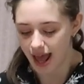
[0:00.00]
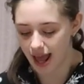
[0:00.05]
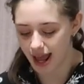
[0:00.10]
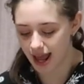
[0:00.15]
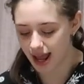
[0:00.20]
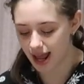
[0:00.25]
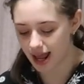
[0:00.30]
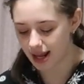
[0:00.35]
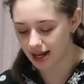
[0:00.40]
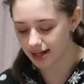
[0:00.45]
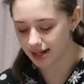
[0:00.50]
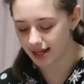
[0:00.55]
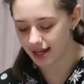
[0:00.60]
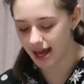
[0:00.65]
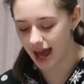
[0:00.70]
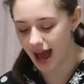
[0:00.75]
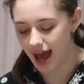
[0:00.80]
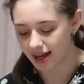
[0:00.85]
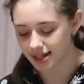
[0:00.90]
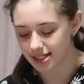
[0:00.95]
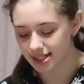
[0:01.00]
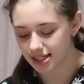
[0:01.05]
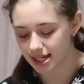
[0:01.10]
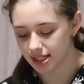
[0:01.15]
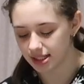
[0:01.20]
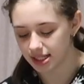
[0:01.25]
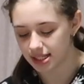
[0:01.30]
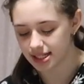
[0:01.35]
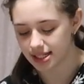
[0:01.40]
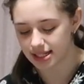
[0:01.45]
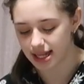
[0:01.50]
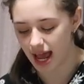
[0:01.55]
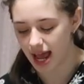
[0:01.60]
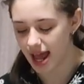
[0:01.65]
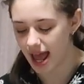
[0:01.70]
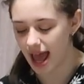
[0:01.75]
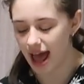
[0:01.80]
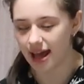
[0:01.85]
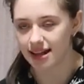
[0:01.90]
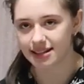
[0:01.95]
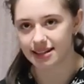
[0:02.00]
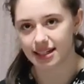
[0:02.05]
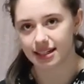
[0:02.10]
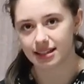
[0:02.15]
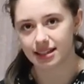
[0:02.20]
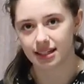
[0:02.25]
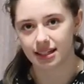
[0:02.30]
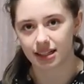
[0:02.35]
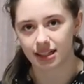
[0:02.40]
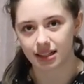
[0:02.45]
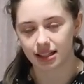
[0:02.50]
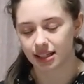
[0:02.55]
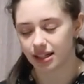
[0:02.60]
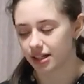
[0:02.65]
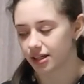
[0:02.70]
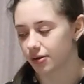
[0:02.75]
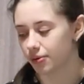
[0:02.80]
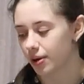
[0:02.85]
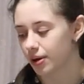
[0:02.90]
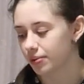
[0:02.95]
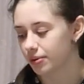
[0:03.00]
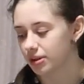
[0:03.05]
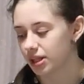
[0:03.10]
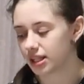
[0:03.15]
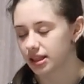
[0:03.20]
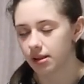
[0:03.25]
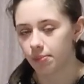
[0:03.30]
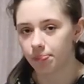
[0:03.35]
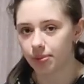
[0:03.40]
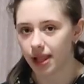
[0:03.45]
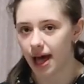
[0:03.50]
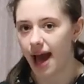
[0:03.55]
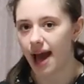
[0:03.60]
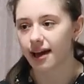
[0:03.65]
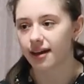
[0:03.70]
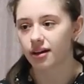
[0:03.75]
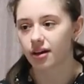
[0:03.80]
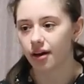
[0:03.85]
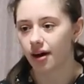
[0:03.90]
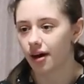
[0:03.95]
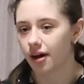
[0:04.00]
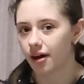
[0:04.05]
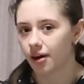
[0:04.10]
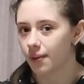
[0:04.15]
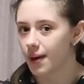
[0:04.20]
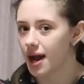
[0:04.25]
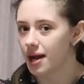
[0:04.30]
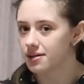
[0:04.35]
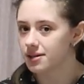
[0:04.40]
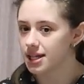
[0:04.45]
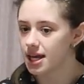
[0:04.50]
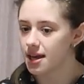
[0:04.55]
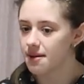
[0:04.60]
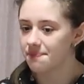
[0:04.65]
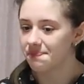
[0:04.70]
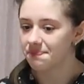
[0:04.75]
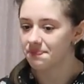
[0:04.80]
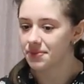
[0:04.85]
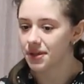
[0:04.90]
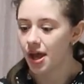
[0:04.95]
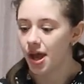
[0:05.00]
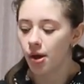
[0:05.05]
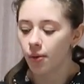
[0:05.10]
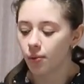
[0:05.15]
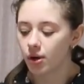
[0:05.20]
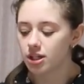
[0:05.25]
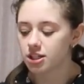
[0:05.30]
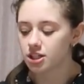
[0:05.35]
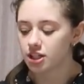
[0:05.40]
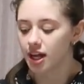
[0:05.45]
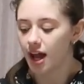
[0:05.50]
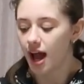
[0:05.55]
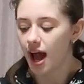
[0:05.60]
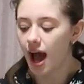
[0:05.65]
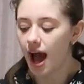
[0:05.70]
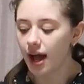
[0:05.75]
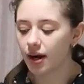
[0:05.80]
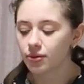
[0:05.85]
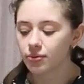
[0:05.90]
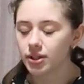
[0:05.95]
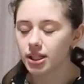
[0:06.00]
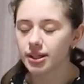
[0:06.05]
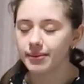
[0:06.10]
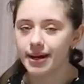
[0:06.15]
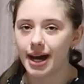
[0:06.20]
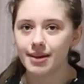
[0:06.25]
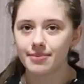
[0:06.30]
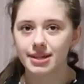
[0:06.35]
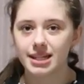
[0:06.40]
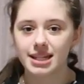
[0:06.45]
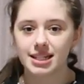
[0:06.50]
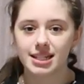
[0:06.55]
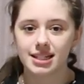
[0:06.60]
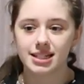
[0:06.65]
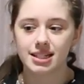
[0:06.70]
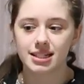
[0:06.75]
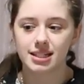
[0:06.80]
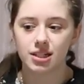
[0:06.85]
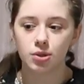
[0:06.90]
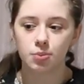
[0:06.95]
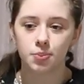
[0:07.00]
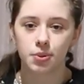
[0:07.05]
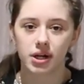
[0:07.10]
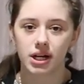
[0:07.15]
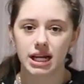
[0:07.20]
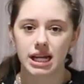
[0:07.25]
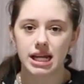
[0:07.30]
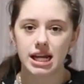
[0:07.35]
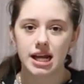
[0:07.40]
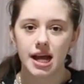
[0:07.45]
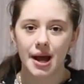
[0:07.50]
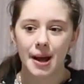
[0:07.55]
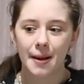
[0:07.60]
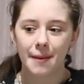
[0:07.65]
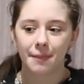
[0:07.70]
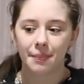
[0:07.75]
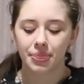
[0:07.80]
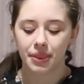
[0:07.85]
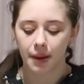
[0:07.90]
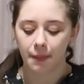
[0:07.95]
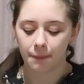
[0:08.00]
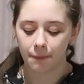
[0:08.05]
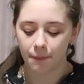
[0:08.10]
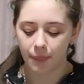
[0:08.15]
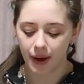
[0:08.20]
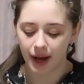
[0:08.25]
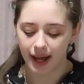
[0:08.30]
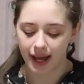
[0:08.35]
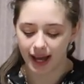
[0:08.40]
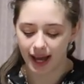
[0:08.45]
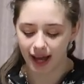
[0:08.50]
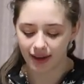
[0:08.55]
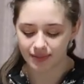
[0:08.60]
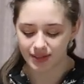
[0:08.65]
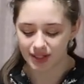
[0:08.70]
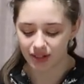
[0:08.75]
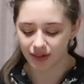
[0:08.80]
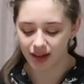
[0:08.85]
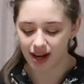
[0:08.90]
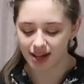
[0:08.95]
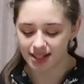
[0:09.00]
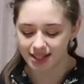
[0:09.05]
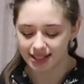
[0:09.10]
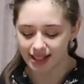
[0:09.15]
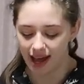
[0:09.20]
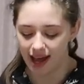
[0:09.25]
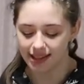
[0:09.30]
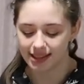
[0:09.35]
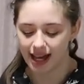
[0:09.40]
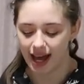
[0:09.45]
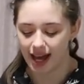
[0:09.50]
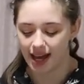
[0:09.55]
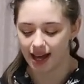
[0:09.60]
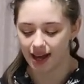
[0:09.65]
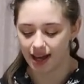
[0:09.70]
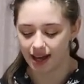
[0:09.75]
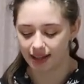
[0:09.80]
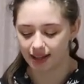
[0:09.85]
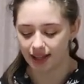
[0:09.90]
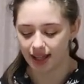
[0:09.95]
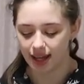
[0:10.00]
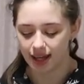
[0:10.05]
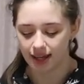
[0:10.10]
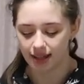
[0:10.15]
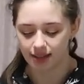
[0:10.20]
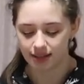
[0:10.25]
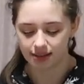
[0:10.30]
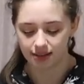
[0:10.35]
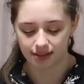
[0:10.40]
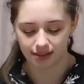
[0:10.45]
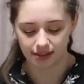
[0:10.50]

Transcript: And it accidentally sent as like the clear one with like the black around it, which I don't really mind because it's so pretty. But I'm still kind of sad that I like